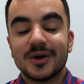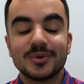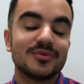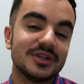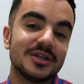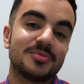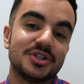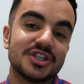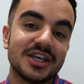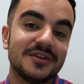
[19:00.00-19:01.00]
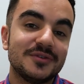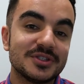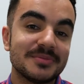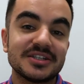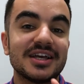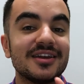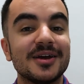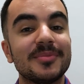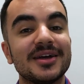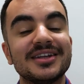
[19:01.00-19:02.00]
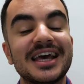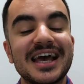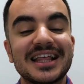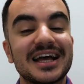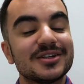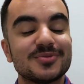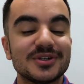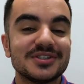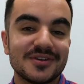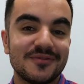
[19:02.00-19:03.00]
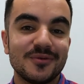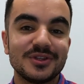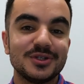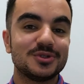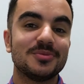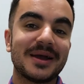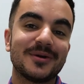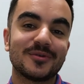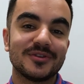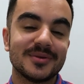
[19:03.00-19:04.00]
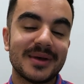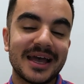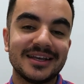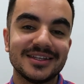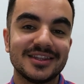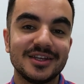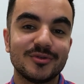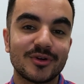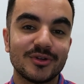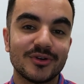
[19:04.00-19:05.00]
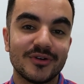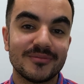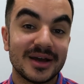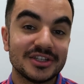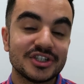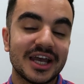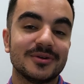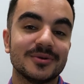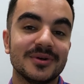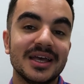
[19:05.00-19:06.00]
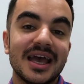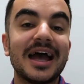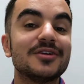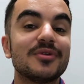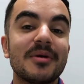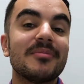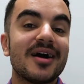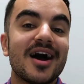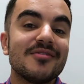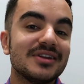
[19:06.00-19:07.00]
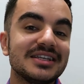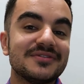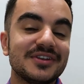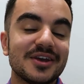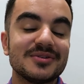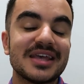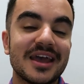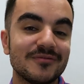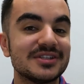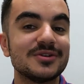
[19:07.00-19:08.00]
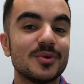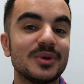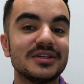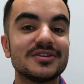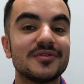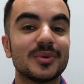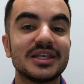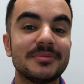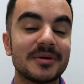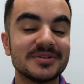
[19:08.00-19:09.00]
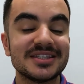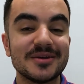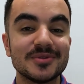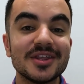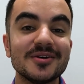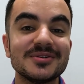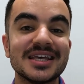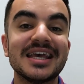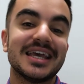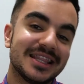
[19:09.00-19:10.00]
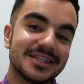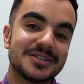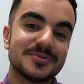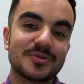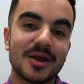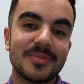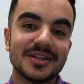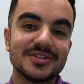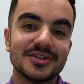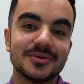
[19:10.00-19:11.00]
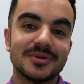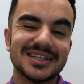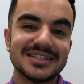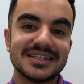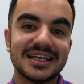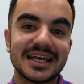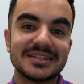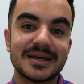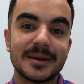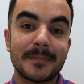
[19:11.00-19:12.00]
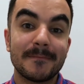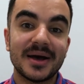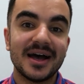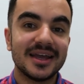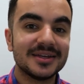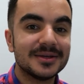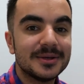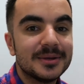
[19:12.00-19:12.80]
I would really appreciate if you smash that like button. That does wonders for the YouTube algorithm and the growth of my channel. And remember, I release videos every single week, so if you want to keep up to date with those, hit the subscribe button too. See you later. Bye.